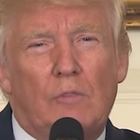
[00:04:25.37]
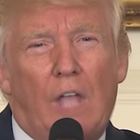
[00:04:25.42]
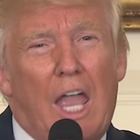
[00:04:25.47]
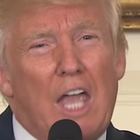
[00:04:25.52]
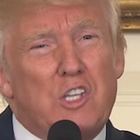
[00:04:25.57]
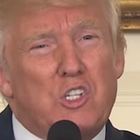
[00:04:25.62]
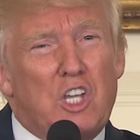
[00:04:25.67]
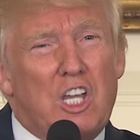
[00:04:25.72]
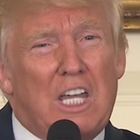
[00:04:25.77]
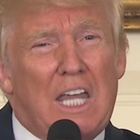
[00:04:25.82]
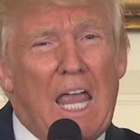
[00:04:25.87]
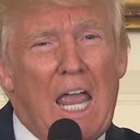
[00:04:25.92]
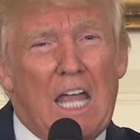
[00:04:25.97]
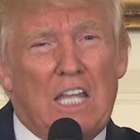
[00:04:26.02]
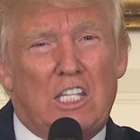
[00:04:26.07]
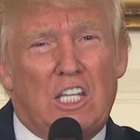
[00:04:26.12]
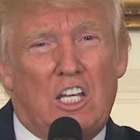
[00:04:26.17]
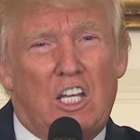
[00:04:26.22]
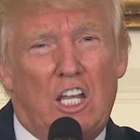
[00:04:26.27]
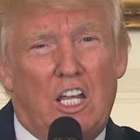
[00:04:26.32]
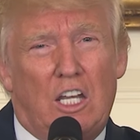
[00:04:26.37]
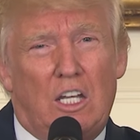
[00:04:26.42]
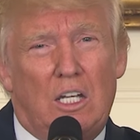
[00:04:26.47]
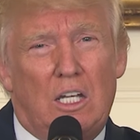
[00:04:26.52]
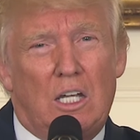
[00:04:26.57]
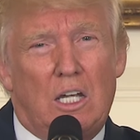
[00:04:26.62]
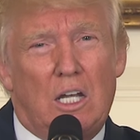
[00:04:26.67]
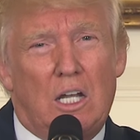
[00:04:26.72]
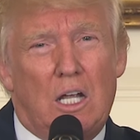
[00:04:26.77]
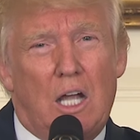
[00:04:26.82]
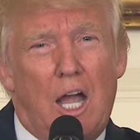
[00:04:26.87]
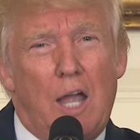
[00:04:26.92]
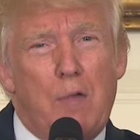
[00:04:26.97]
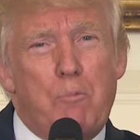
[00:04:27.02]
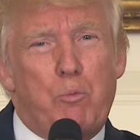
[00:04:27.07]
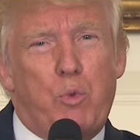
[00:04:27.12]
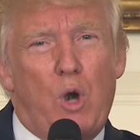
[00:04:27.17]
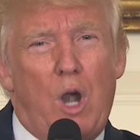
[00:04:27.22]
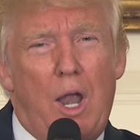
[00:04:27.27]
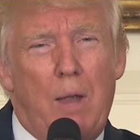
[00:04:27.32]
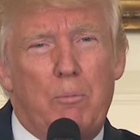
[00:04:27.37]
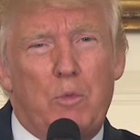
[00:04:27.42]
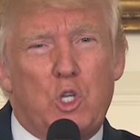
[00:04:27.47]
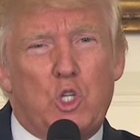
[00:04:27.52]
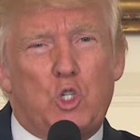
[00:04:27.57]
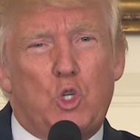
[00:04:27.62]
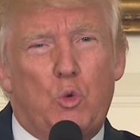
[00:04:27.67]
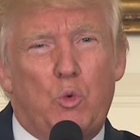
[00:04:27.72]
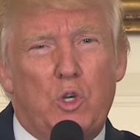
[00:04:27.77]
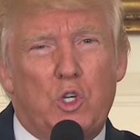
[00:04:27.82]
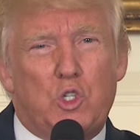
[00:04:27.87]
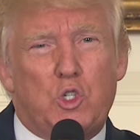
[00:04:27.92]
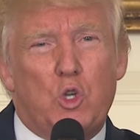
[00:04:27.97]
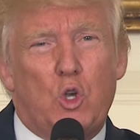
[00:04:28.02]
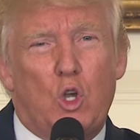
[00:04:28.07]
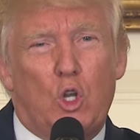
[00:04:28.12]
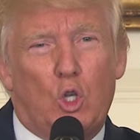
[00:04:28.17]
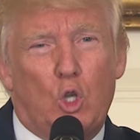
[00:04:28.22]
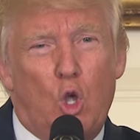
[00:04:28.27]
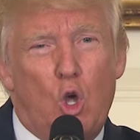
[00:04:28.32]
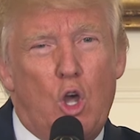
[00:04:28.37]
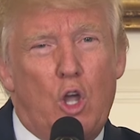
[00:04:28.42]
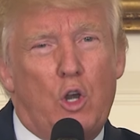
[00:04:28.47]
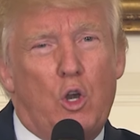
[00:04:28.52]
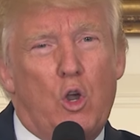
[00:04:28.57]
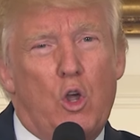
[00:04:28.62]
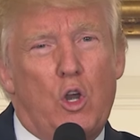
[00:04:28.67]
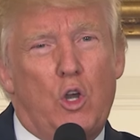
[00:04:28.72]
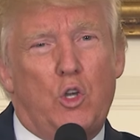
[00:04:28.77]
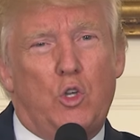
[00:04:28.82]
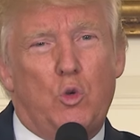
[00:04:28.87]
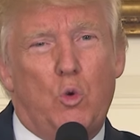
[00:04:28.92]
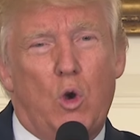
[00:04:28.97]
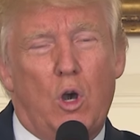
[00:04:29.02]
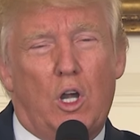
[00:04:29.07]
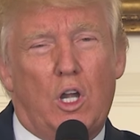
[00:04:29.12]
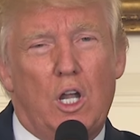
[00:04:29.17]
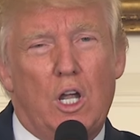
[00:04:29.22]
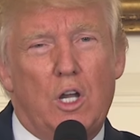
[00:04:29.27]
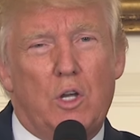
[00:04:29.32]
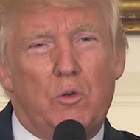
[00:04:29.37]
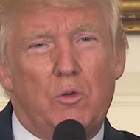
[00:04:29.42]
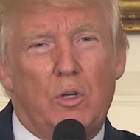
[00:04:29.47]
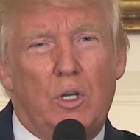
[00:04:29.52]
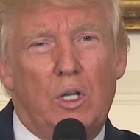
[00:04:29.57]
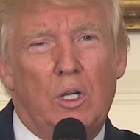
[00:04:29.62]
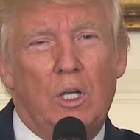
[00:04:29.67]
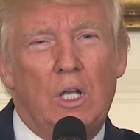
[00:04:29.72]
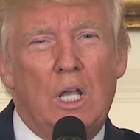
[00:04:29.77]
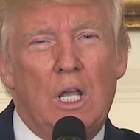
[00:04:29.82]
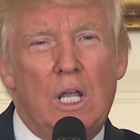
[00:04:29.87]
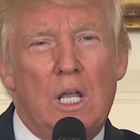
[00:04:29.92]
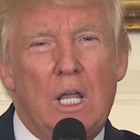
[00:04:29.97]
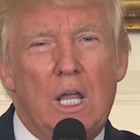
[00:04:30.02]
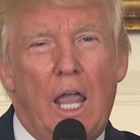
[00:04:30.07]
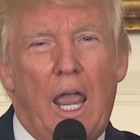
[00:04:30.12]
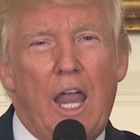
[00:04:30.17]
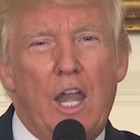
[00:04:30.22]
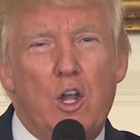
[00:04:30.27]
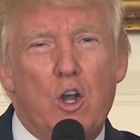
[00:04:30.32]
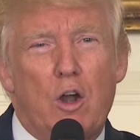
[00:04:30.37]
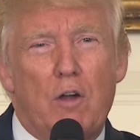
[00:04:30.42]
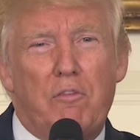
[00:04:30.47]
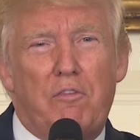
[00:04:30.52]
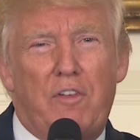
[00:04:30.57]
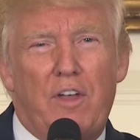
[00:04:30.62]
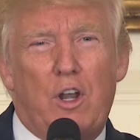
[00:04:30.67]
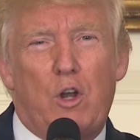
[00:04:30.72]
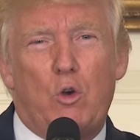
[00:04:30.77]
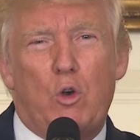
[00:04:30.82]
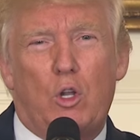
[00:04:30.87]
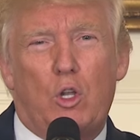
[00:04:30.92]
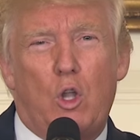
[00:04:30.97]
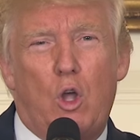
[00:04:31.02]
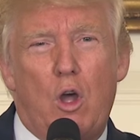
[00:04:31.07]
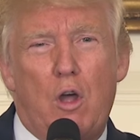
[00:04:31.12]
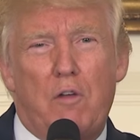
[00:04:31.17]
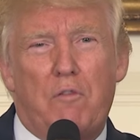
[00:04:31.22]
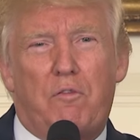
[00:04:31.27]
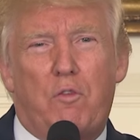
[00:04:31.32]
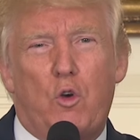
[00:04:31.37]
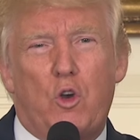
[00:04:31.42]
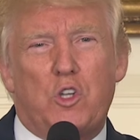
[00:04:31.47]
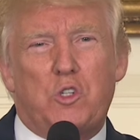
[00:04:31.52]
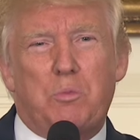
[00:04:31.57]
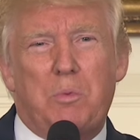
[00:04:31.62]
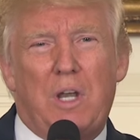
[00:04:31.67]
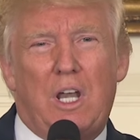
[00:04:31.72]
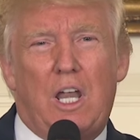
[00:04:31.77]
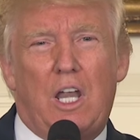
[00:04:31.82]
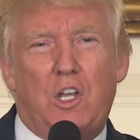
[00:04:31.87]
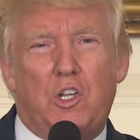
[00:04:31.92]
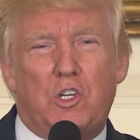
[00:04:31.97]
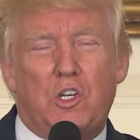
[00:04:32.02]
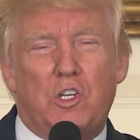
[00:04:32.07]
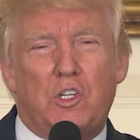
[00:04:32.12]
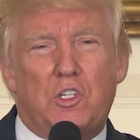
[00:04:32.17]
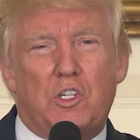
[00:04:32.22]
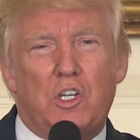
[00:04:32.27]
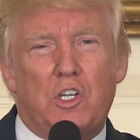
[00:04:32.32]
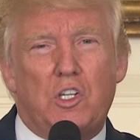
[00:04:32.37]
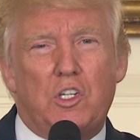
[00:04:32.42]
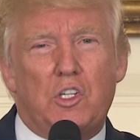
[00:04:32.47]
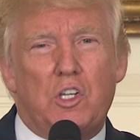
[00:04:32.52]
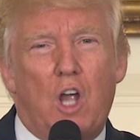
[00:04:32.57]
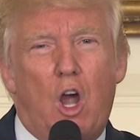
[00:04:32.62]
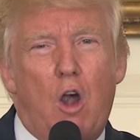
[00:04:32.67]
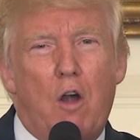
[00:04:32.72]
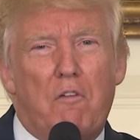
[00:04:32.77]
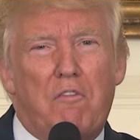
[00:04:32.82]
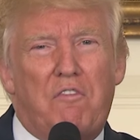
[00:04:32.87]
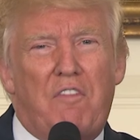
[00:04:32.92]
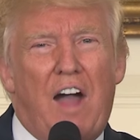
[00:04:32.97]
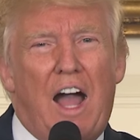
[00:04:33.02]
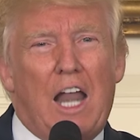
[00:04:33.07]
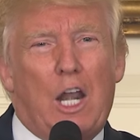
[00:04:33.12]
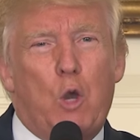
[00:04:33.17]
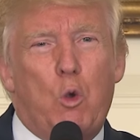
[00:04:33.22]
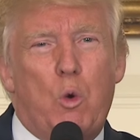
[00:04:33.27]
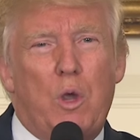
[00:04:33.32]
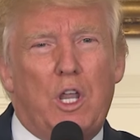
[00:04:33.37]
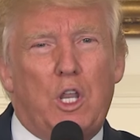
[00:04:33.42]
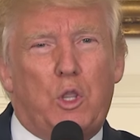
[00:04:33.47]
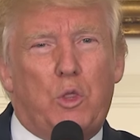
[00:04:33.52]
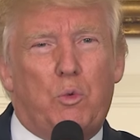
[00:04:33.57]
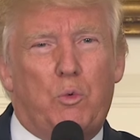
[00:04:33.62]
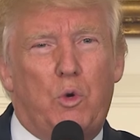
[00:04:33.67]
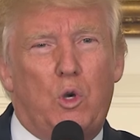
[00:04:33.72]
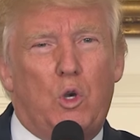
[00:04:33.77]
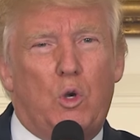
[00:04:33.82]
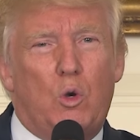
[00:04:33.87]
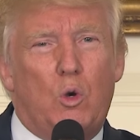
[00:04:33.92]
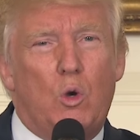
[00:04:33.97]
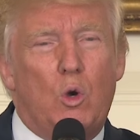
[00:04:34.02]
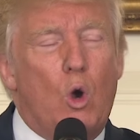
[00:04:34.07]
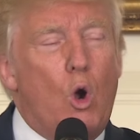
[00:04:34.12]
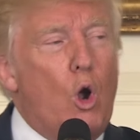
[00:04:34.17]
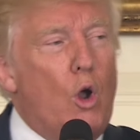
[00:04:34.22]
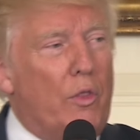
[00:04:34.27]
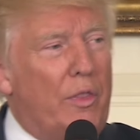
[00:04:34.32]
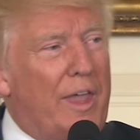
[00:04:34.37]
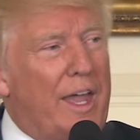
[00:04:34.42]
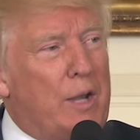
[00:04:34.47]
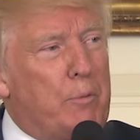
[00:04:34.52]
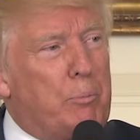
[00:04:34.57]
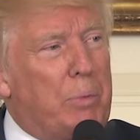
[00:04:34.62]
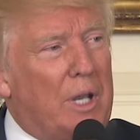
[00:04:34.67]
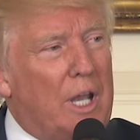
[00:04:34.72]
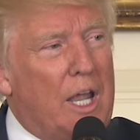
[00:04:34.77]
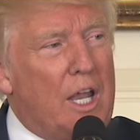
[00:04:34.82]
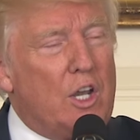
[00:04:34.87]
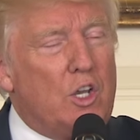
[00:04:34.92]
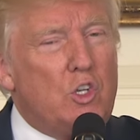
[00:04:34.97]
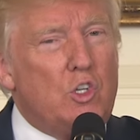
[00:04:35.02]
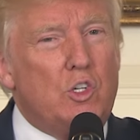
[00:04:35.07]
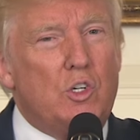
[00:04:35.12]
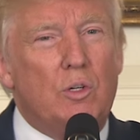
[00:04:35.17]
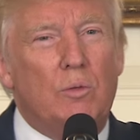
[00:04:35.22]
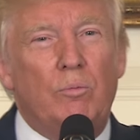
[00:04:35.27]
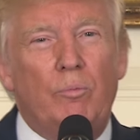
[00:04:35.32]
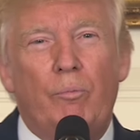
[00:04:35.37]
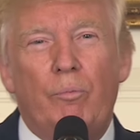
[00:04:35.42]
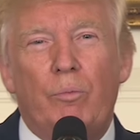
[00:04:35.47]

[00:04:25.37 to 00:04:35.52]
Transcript: As a candidate, I promise to restore law and order to our country, and our federal law enforcement agencies are following through on that pledge.